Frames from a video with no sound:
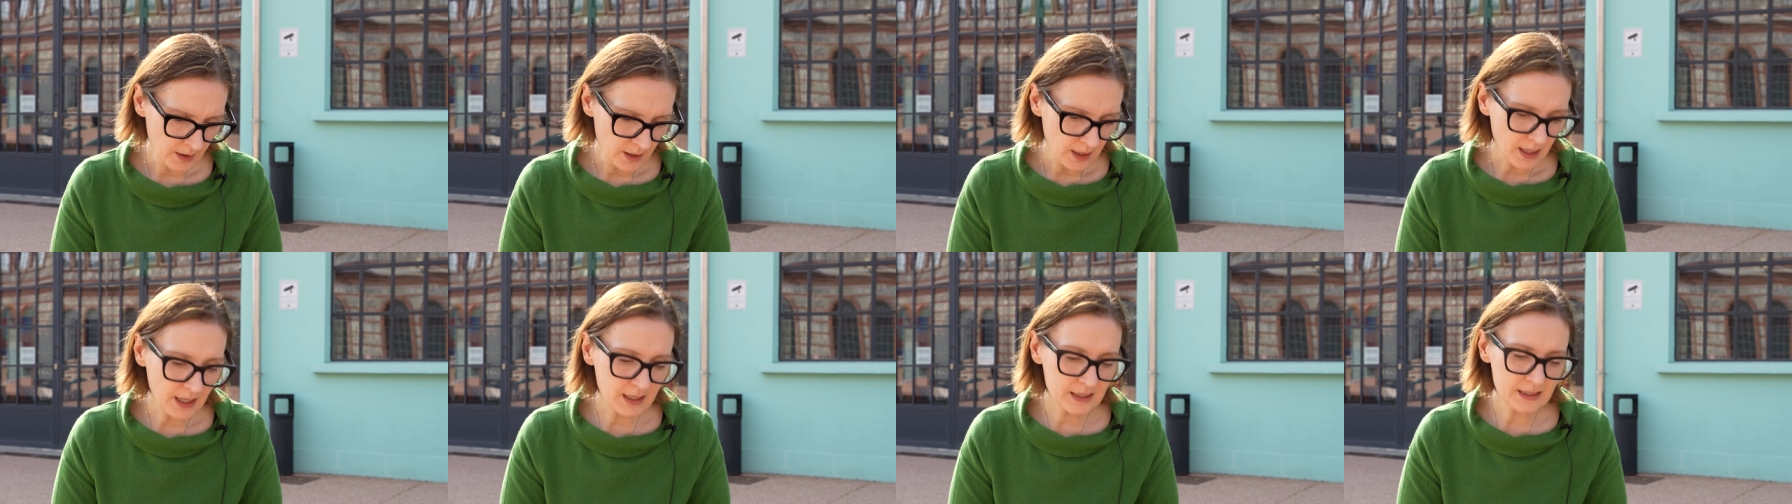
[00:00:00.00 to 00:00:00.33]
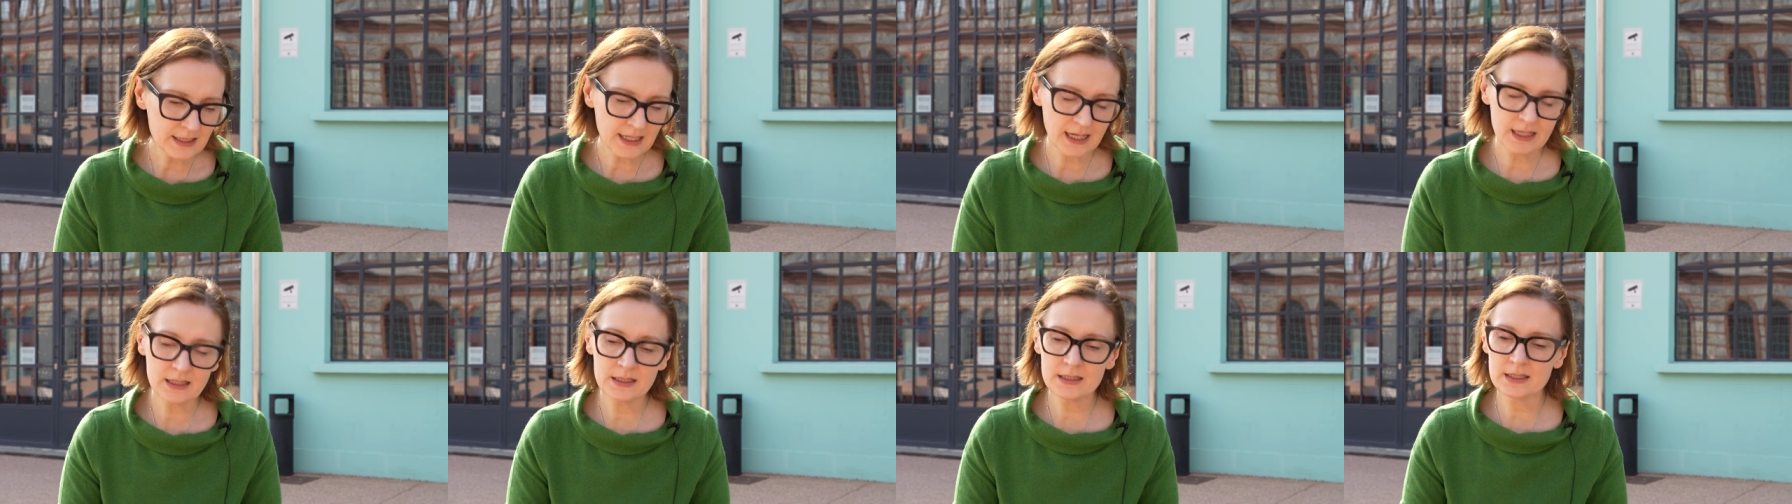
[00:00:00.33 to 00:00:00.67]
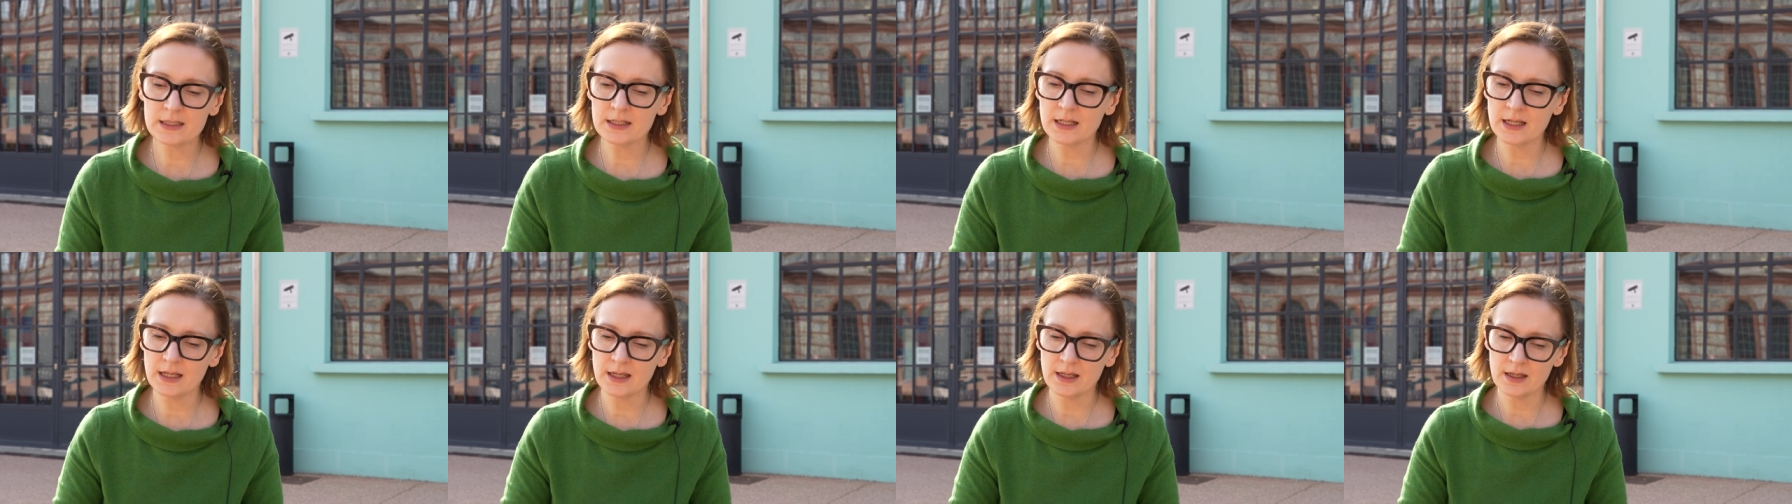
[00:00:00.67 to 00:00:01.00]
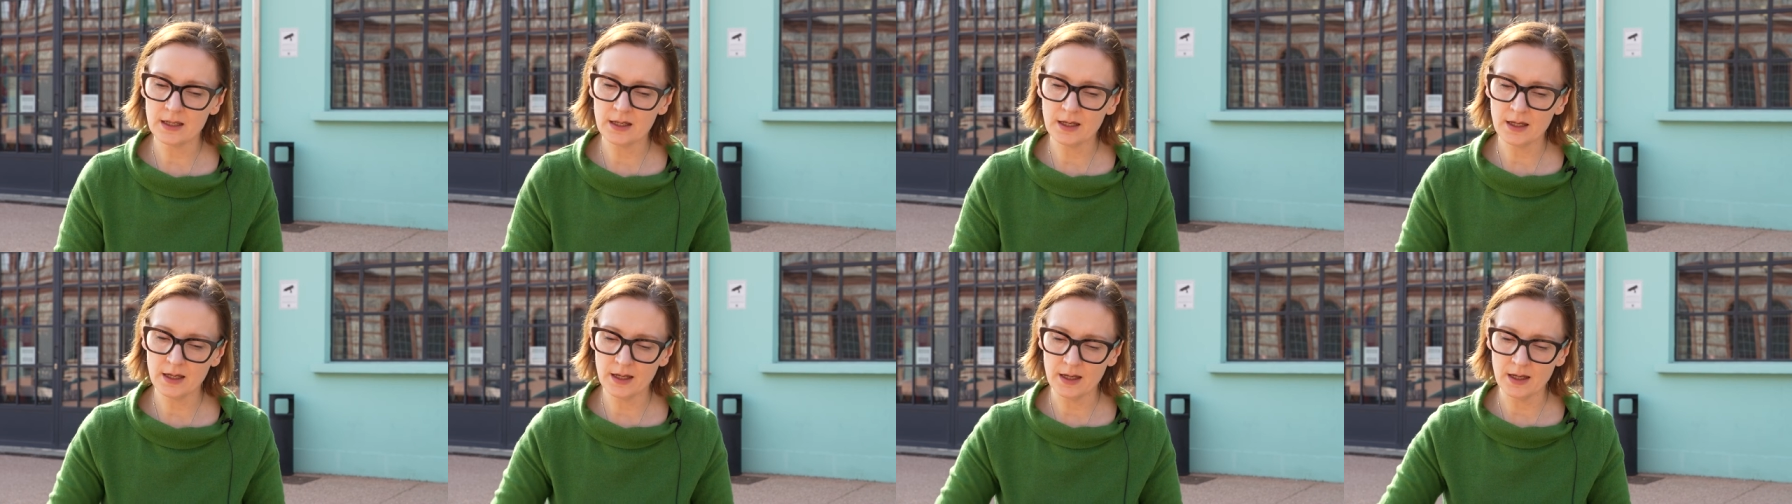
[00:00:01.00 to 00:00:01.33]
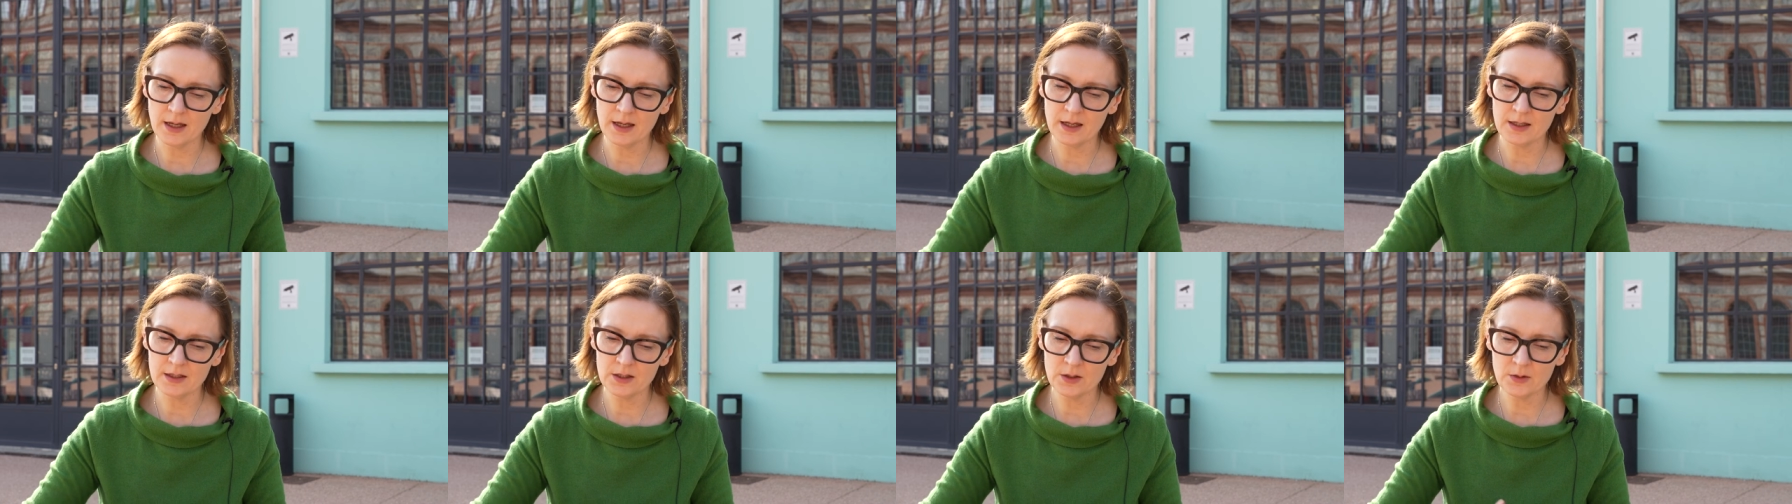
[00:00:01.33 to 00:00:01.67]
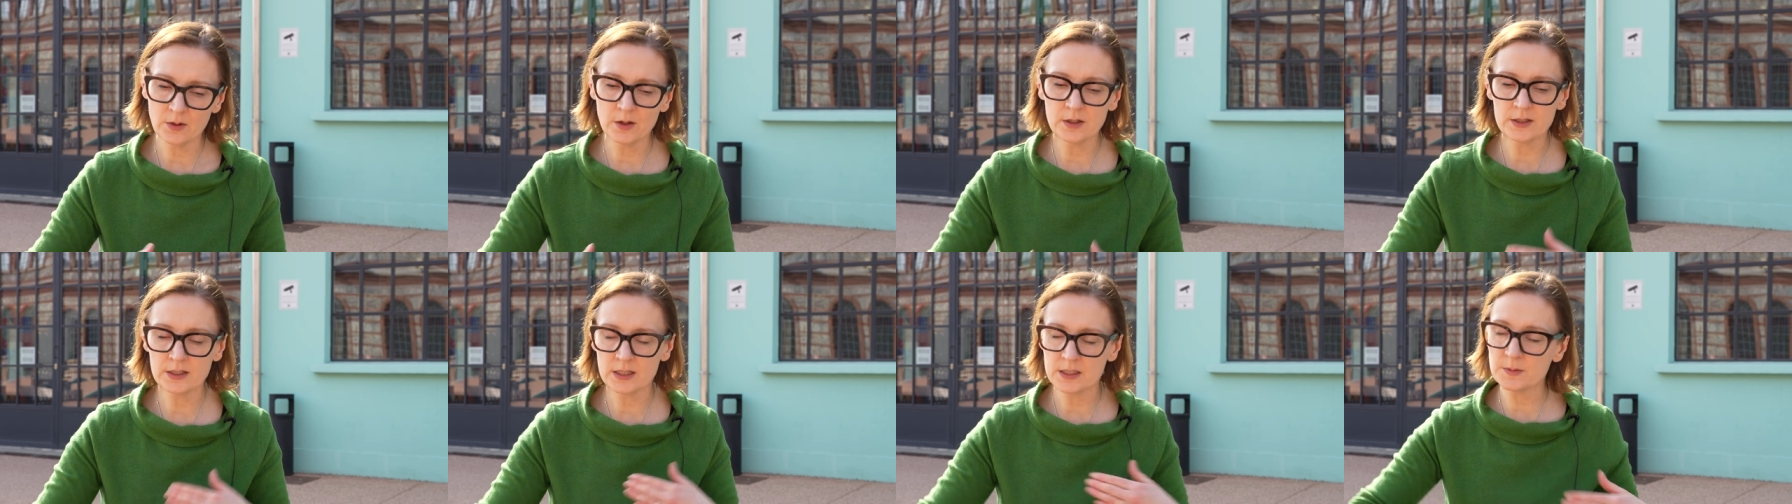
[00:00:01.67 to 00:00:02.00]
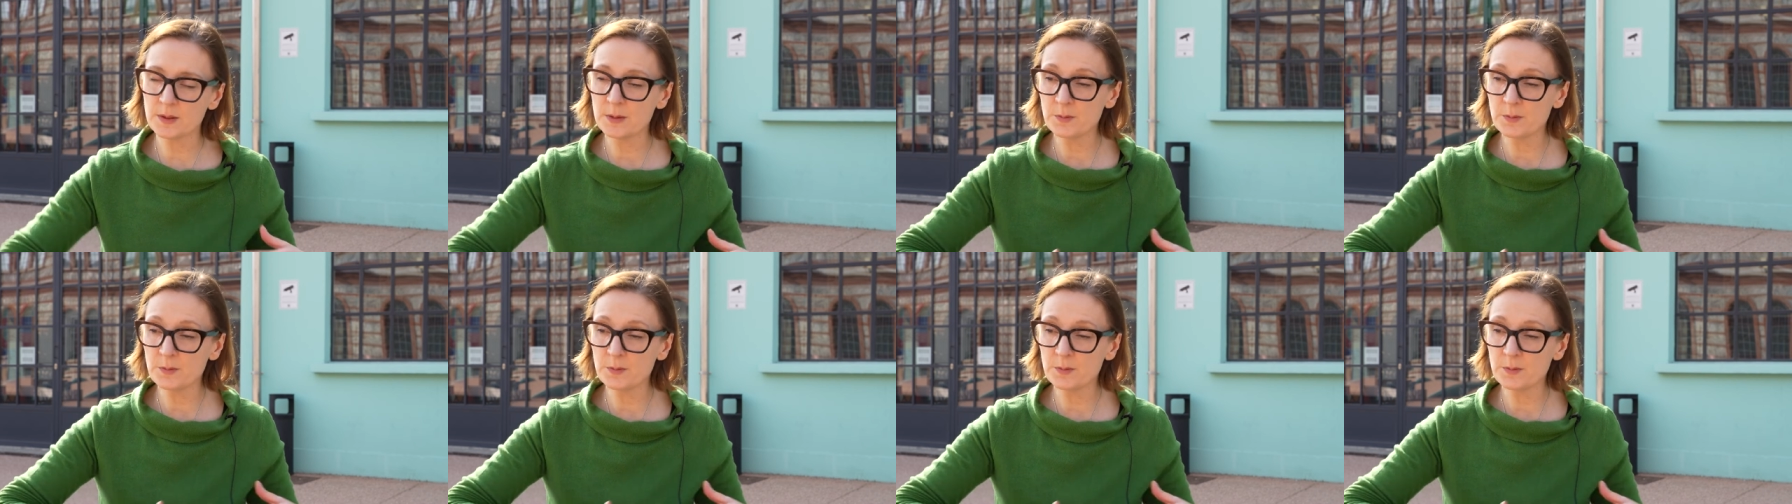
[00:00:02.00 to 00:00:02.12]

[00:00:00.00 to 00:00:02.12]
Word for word: intensity, your audience